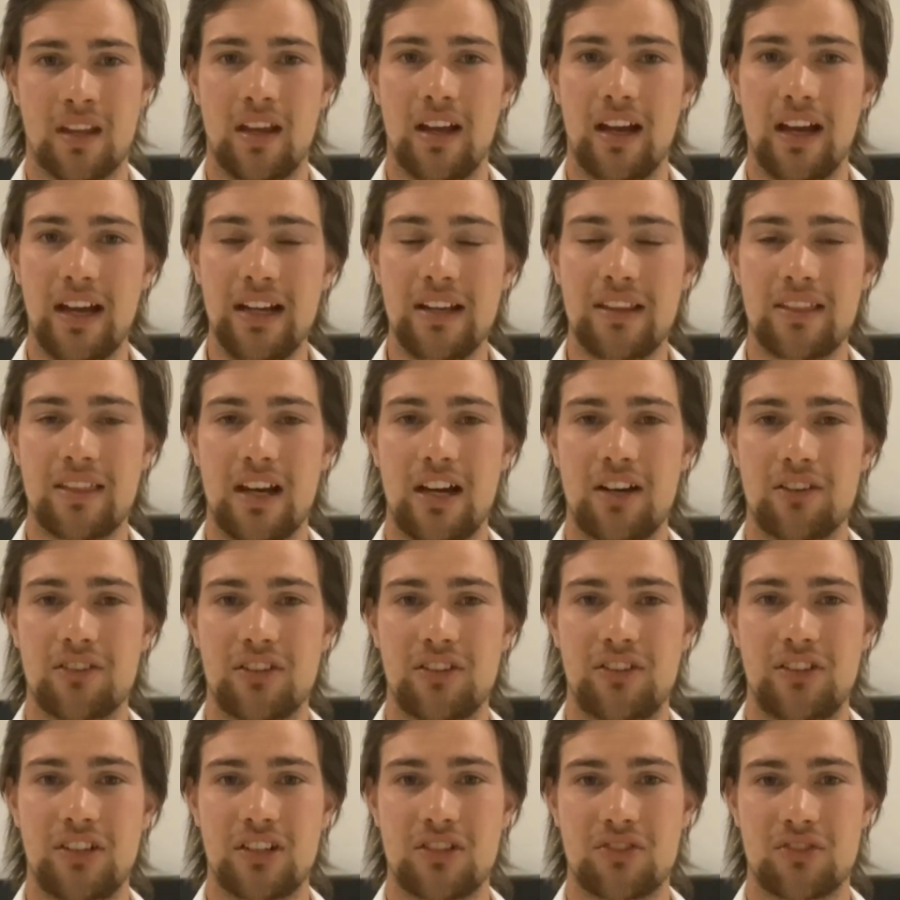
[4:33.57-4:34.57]

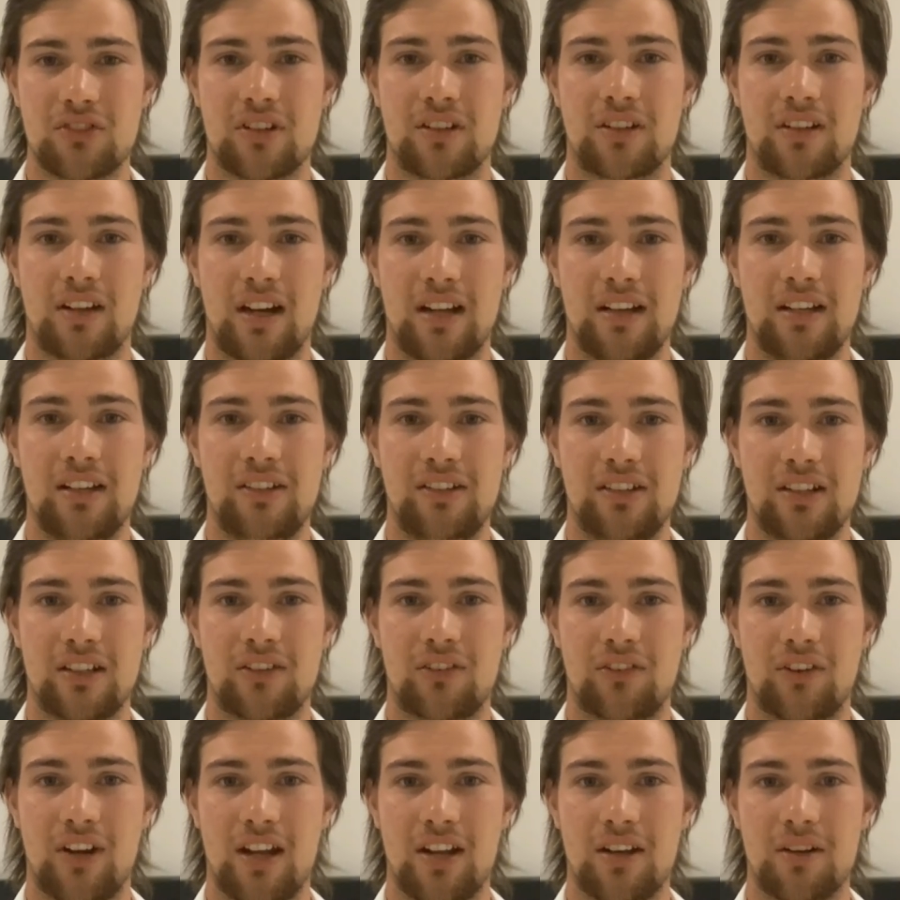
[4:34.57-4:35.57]

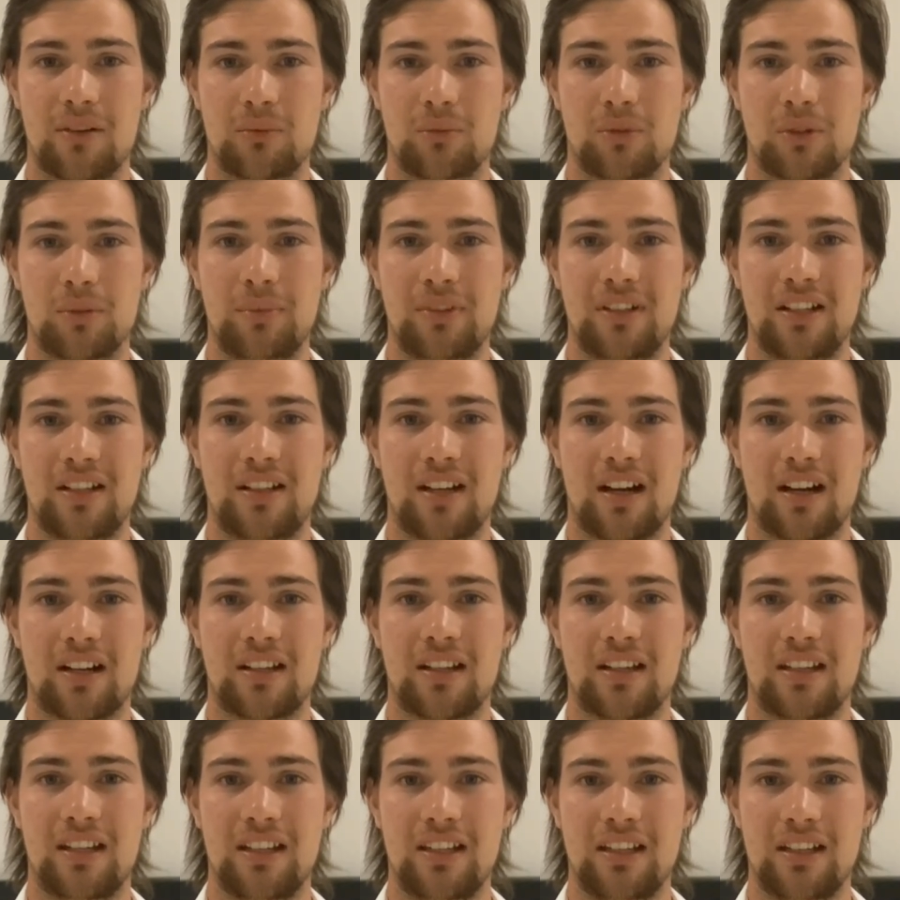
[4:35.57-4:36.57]
8,696 rand will be
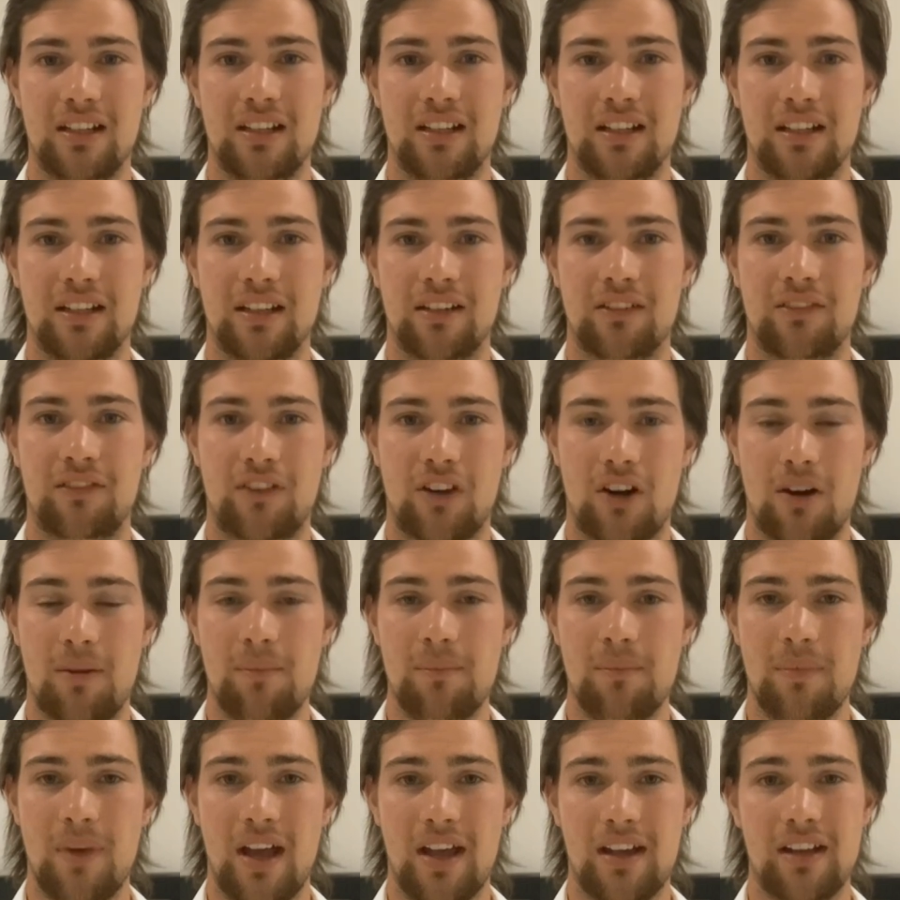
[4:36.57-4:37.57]
deducted yearly
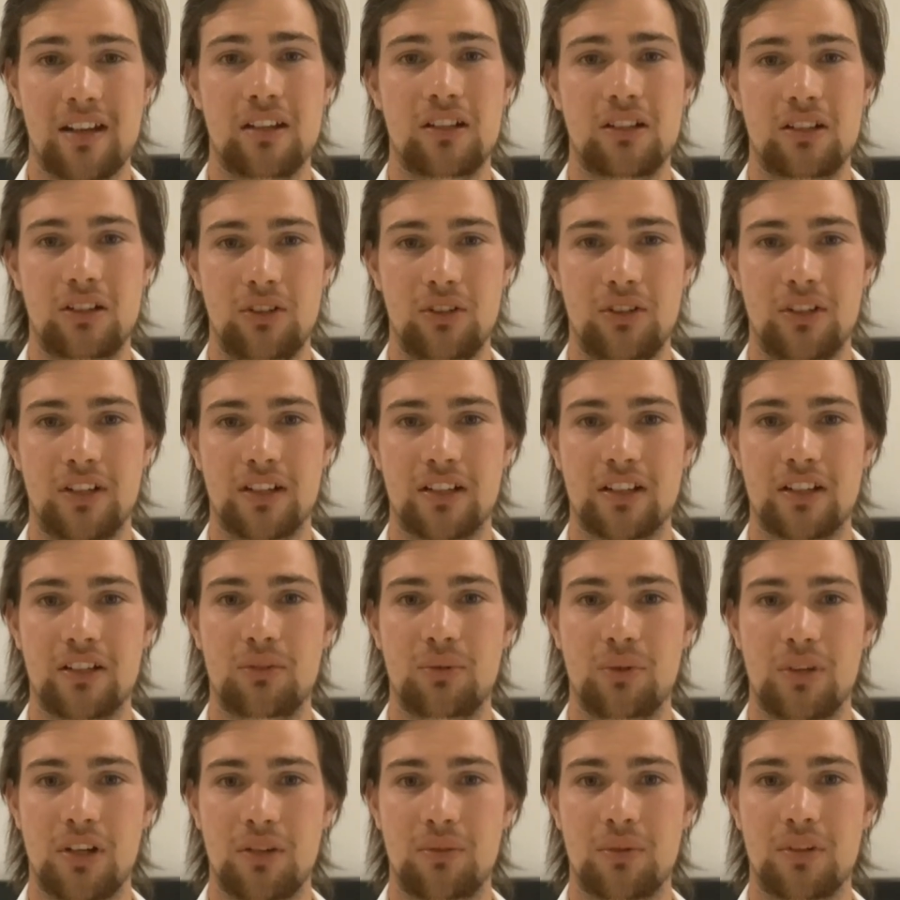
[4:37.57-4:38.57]
from and including the
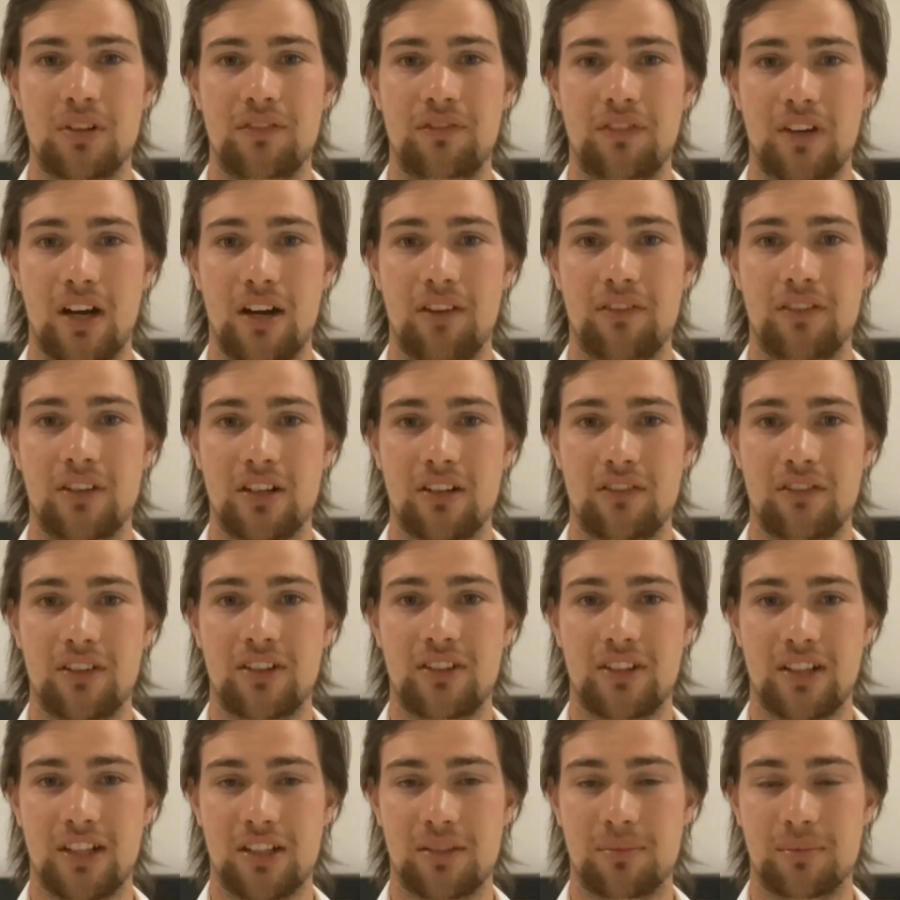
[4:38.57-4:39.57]
2025 year of
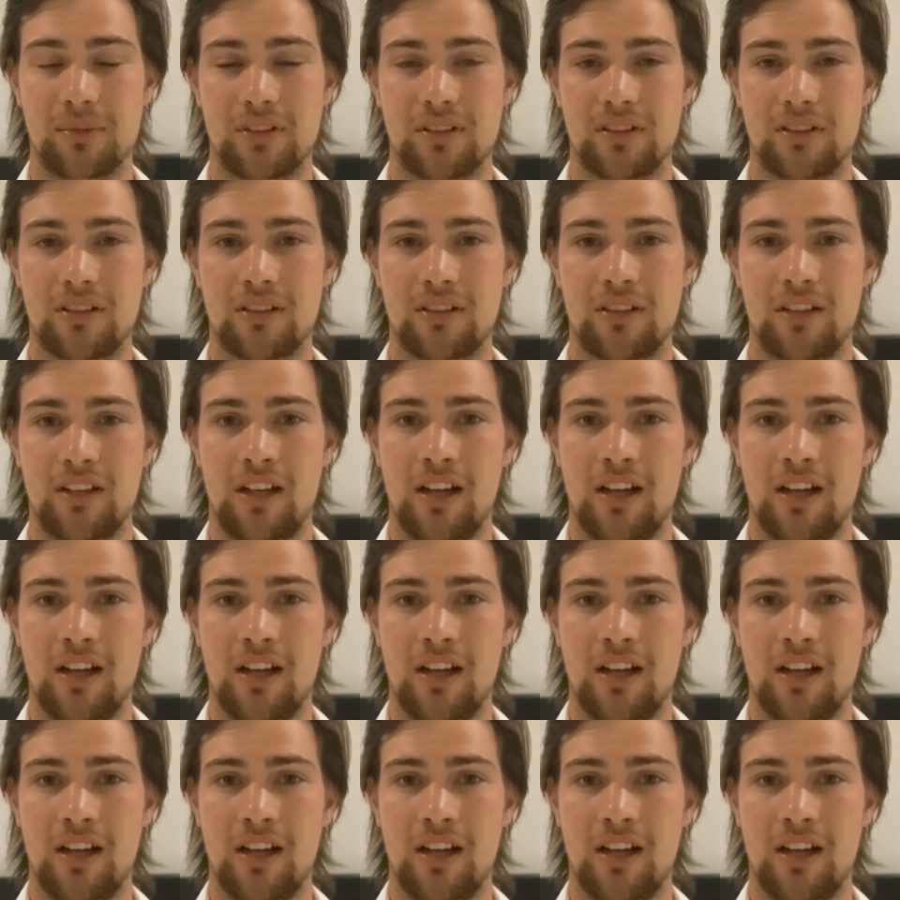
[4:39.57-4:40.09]
assessment,